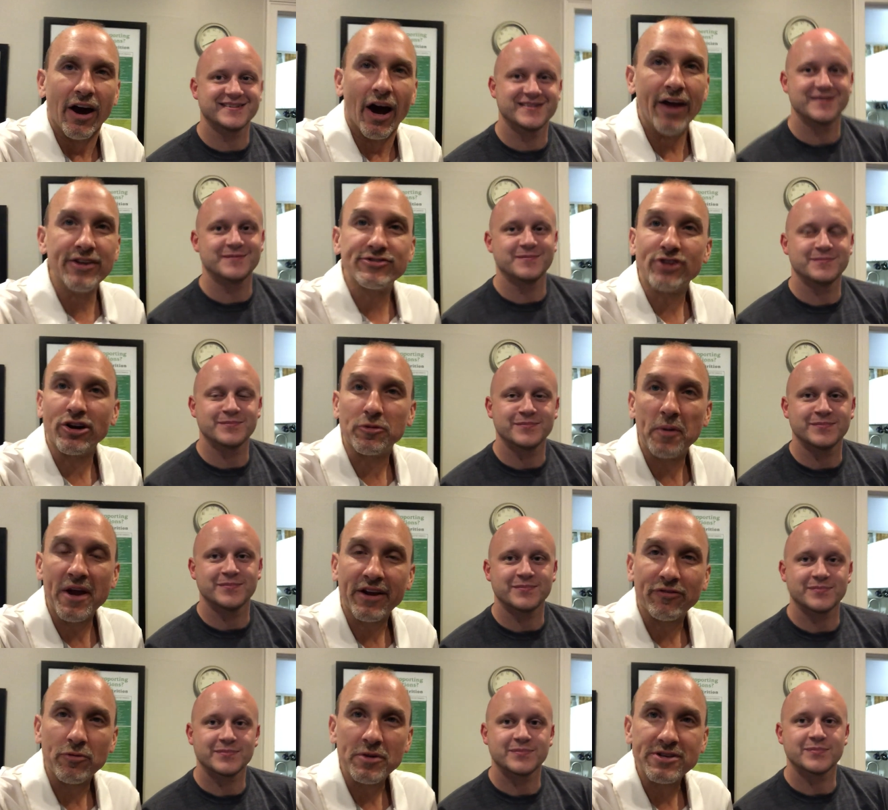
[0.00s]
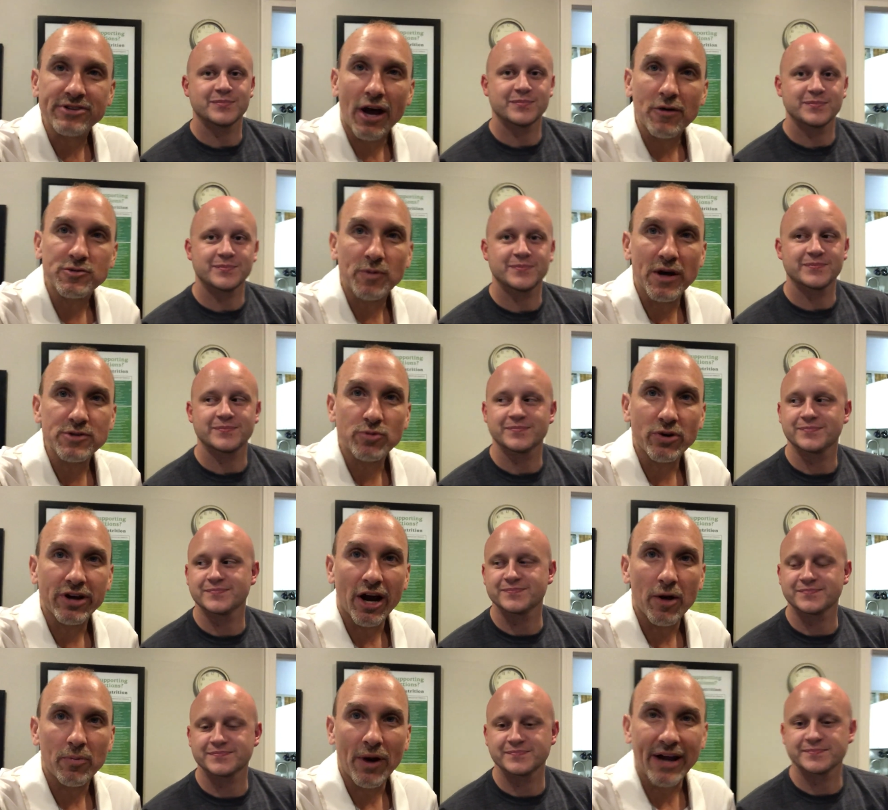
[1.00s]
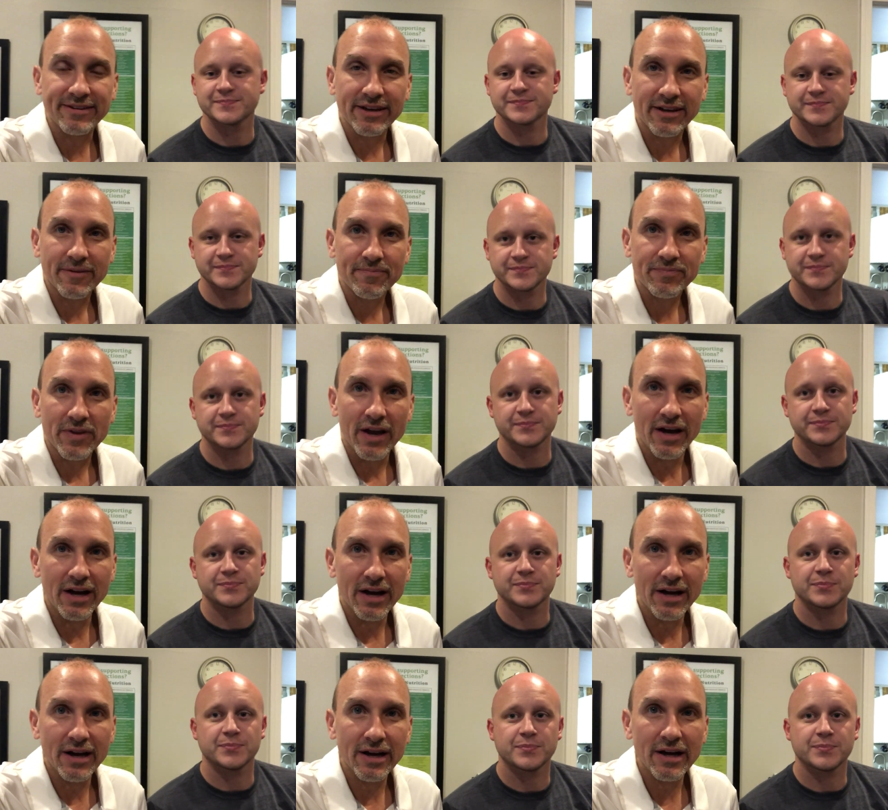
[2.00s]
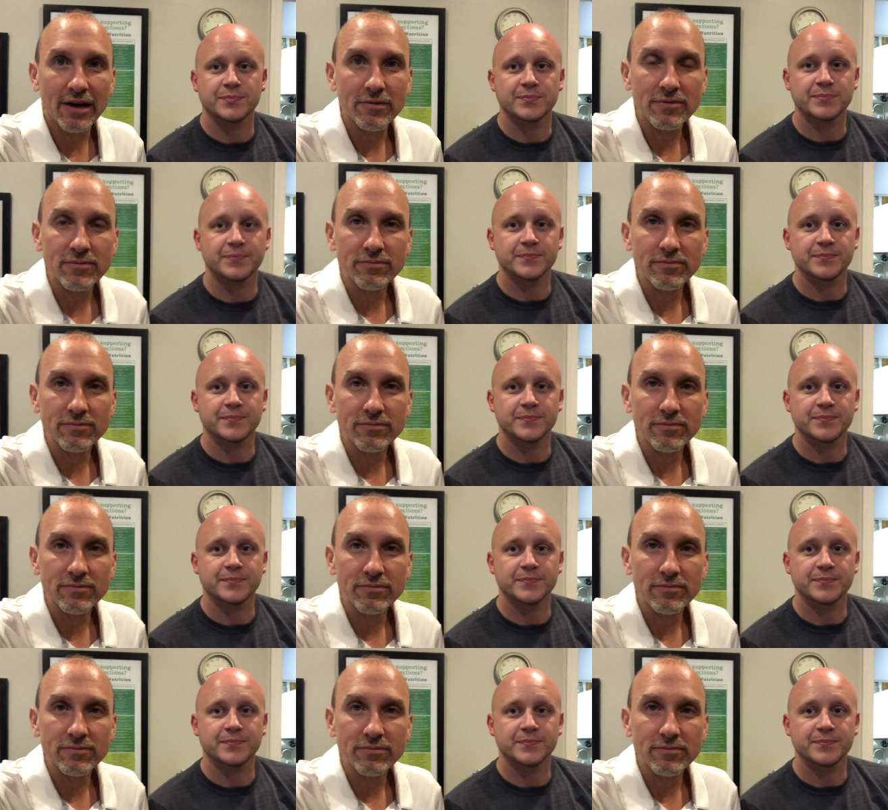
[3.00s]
Speaker 1: Hi, uh, this is Dr. Bacon from East Cobb Spine Sport Chiropractic. Uh,